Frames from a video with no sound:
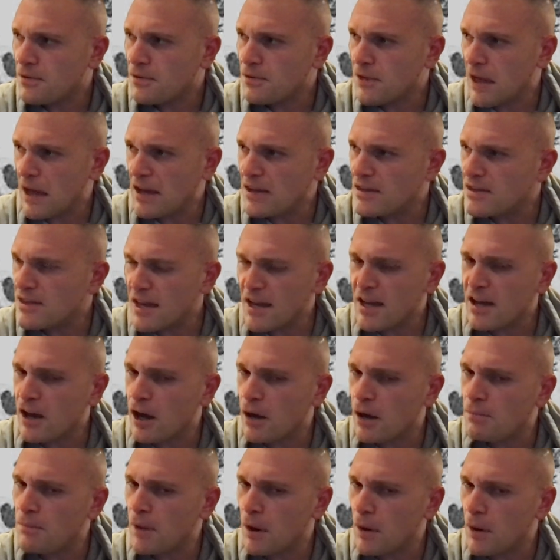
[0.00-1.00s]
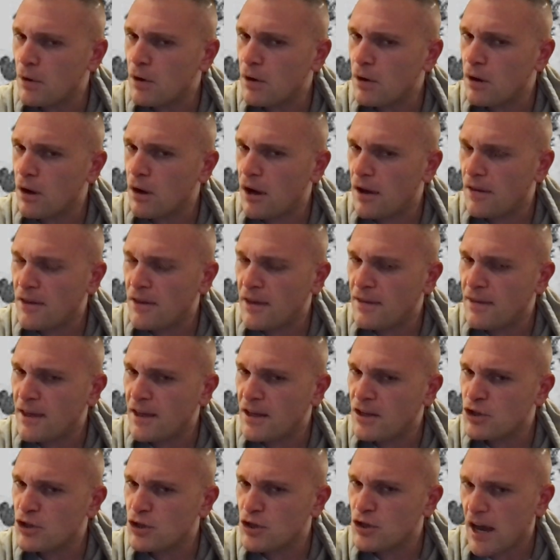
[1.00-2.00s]
They think America, and then
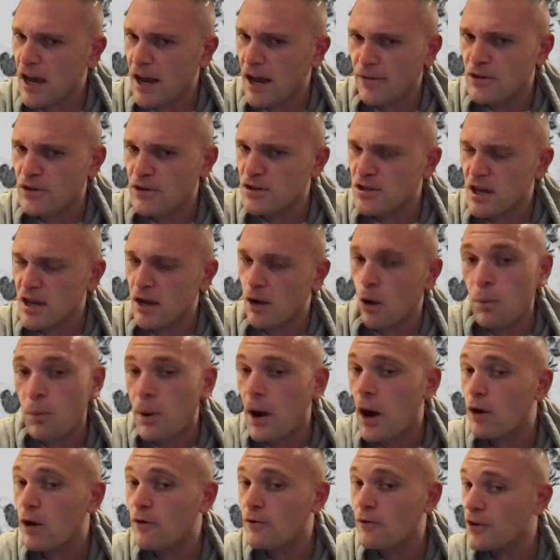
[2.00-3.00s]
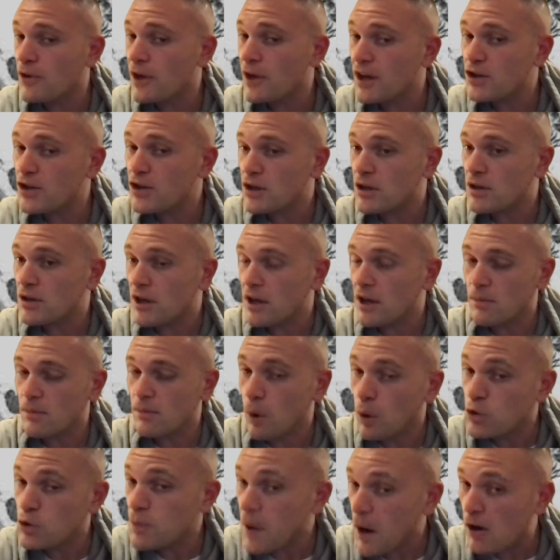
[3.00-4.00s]
they just have to say, oh, powerful nation, like
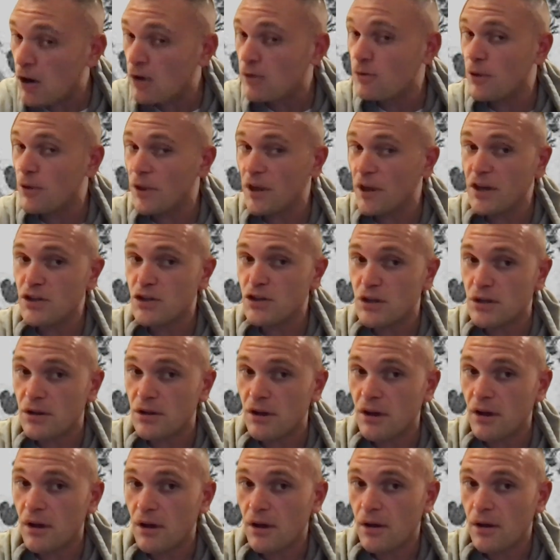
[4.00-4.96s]
most powerful nation.